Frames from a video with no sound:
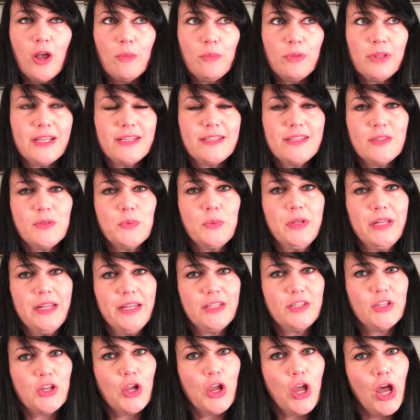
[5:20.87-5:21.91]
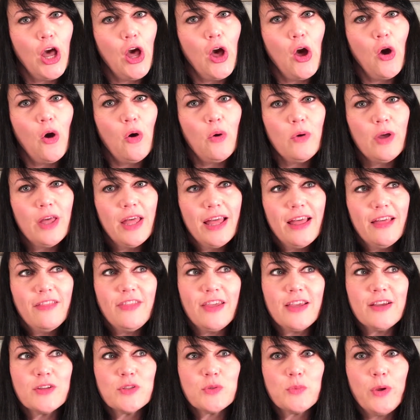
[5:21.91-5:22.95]
places we need to go,
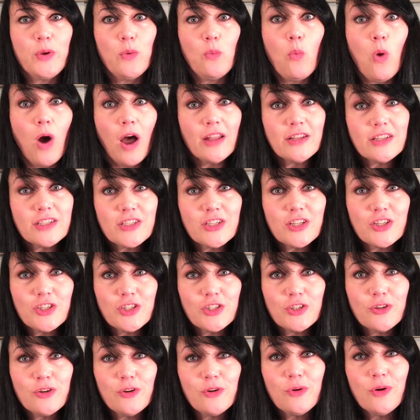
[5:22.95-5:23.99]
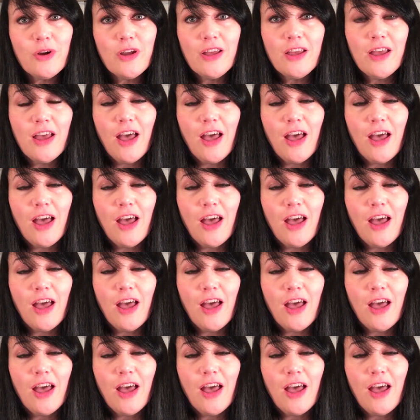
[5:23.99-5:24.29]
things we want to do,